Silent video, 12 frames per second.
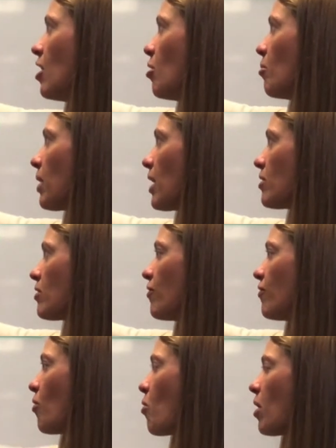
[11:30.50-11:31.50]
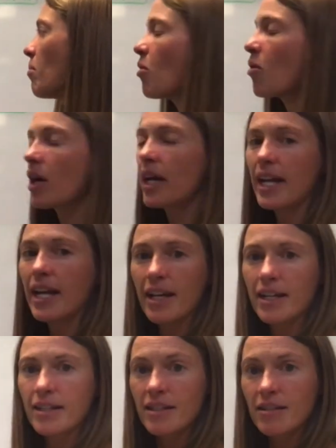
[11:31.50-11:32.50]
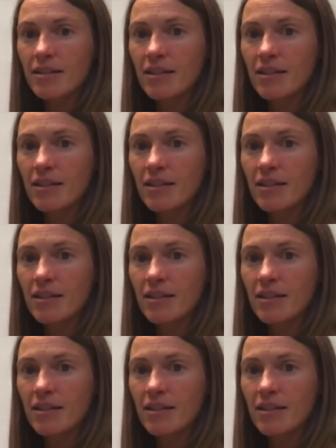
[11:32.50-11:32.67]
plus 4 more is